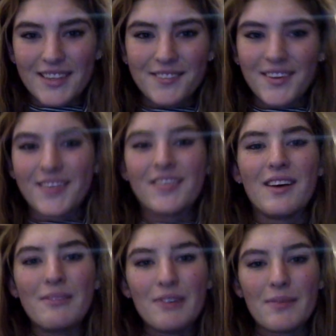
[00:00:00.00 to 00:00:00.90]
I fell in
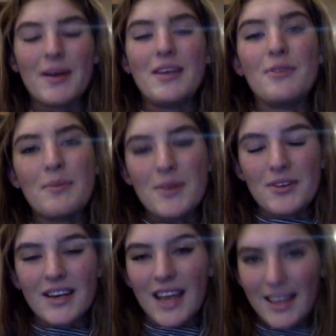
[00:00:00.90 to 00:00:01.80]
love with my new
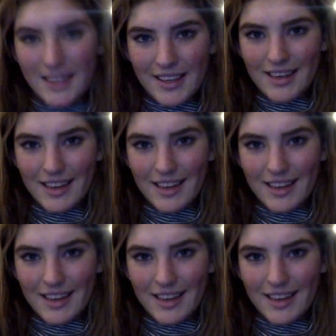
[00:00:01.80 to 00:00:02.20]
community at Lincoln